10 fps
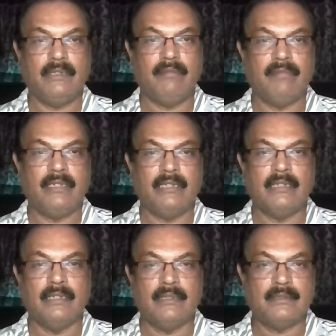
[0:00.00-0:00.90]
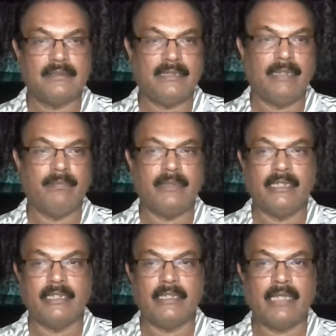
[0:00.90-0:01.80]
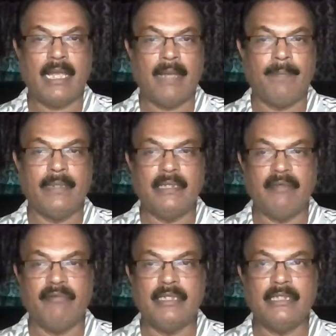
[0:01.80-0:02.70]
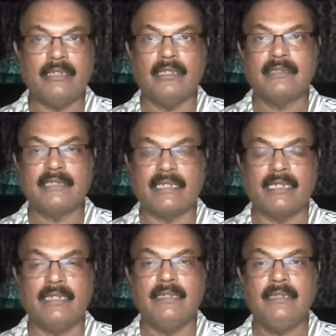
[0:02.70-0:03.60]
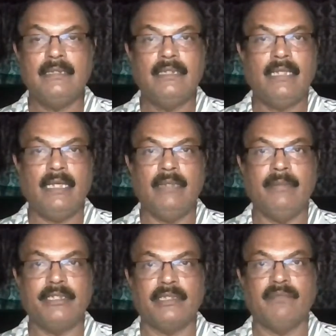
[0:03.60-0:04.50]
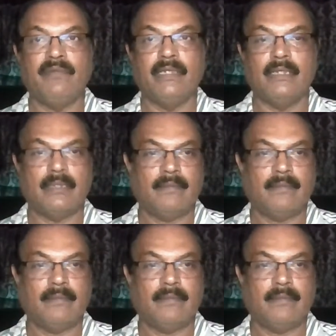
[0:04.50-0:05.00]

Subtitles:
Even in the same thing happen even in the second animation figure.